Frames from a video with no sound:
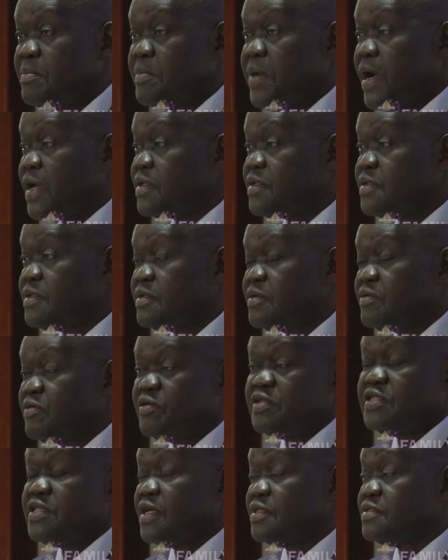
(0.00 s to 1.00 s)
but
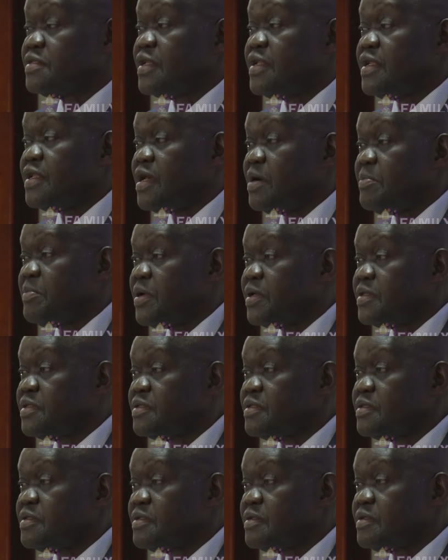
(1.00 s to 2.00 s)
not just any
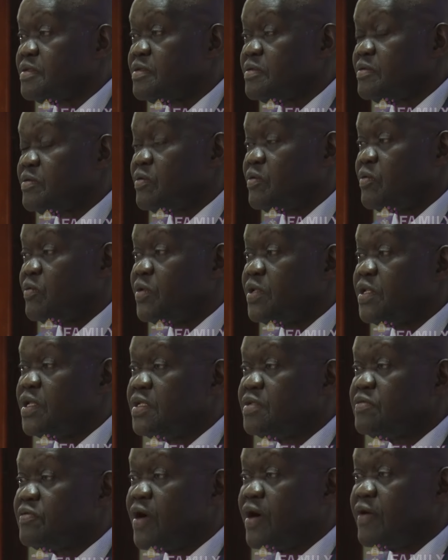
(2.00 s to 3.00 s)
numbers. We
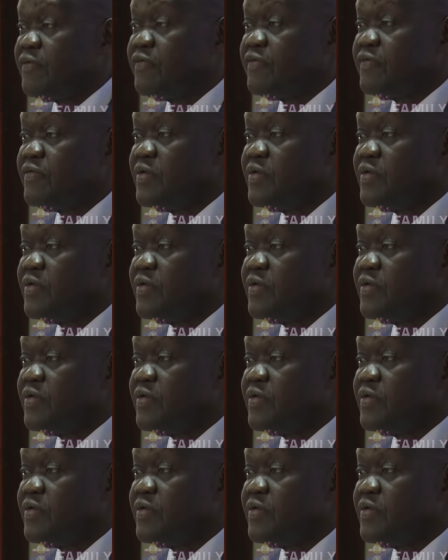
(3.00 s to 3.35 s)
need to have